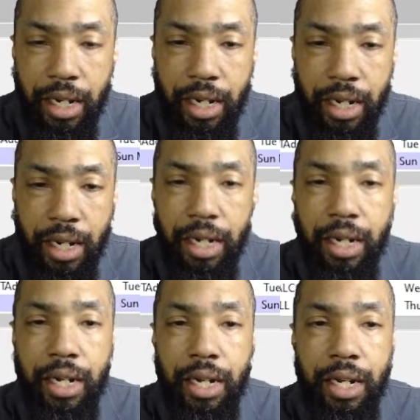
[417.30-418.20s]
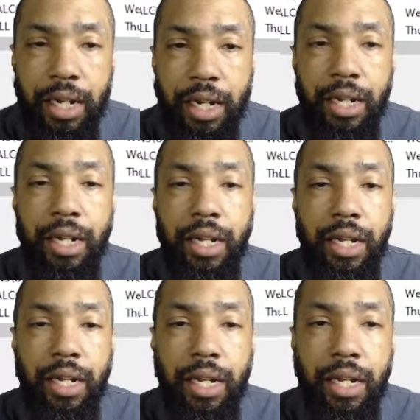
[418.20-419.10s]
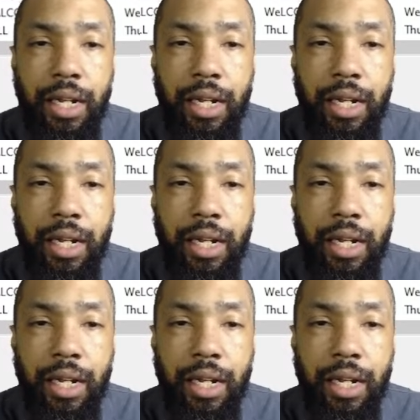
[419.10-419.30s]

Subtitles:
Nobody speaks.